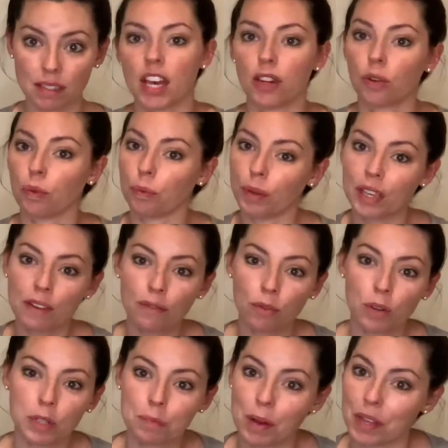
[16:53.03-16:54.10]
It'll reinforce
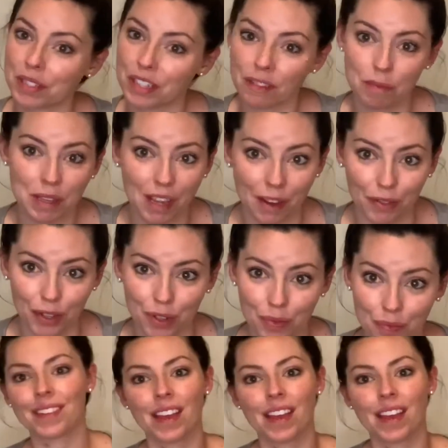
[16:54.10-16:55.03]
positive behavior